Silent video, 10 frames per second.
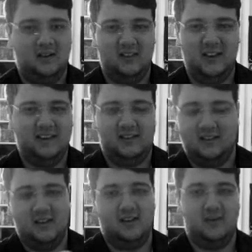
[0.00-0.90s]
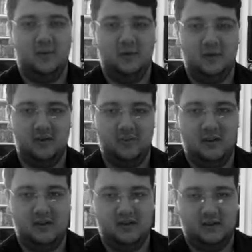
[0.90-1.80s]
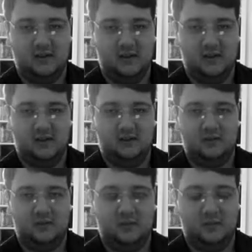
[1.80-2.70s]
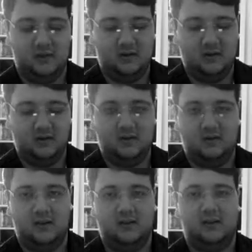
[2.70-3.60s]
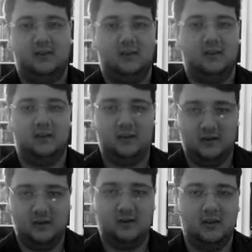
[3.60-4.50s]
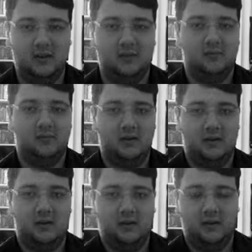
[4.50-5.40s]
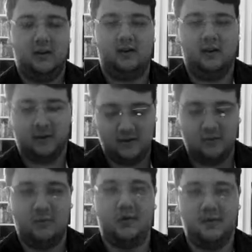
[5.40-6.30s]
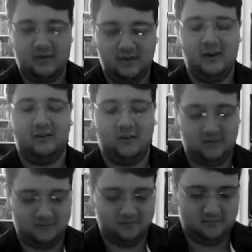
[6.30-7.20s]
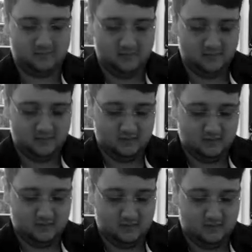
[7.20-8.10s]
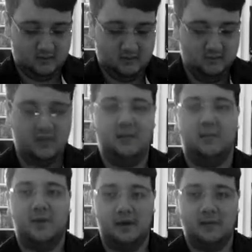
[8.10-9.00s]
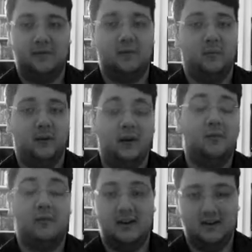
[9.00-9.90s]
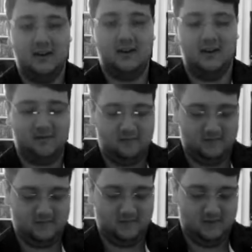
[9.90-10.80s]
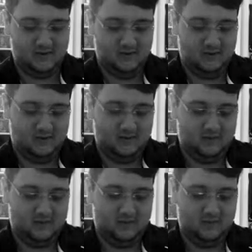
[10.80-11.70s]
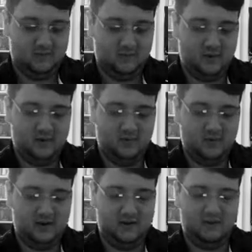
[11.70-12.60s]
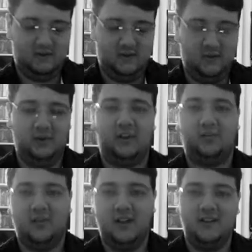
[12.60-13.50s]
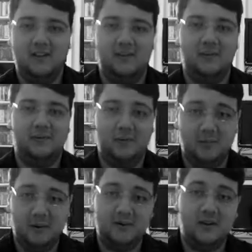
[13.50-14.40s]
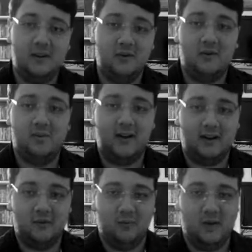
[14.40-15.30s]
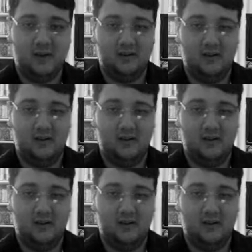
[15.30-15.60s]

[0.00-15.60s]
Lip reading: lacked that emotional punch to the film, but it's still a very worthy sequel. I really admire the film, and I would watch it again. So, by the way, it was splendid to film this video in black and white.